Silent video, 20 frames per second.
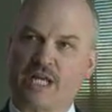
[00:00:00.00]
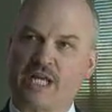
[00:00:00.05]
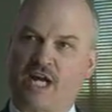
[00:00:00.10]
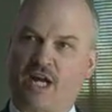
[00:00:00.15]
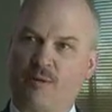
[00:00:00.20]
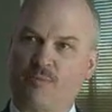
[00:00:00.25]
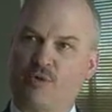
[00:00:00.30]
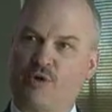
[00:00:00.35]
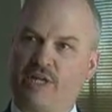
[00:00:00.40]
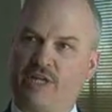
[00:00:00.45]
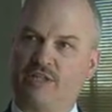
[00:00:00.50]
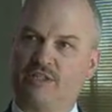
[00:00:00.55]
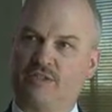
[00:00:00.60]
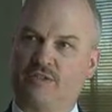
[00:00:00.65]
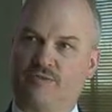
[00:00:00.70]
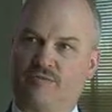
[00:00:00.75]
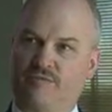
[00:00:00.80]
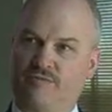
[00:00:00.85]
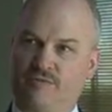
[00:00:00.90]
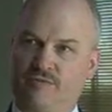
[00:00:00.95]

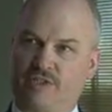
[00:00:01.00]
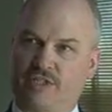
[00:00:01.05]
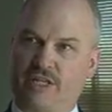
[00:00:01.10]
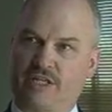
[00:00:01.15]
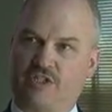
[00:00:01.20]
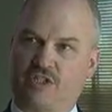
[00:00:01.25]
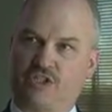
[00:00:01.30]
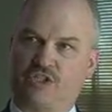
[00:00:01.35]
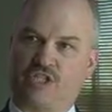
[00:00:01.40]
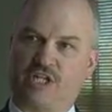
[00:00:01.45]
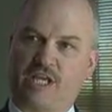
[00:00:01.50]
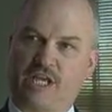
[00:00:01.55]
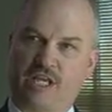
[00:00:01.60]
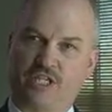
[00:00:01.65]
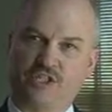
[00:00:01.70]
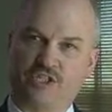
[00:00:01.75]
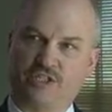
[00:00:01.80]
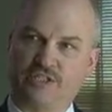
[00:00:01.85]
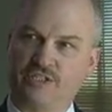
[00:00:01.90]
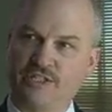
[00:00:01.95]
comprehensive sex
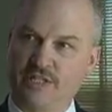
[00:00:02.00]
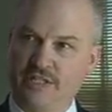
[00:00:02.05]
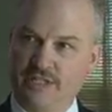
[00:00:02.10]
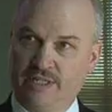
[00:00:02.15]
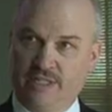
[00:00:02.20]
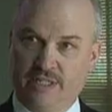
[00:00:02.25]
education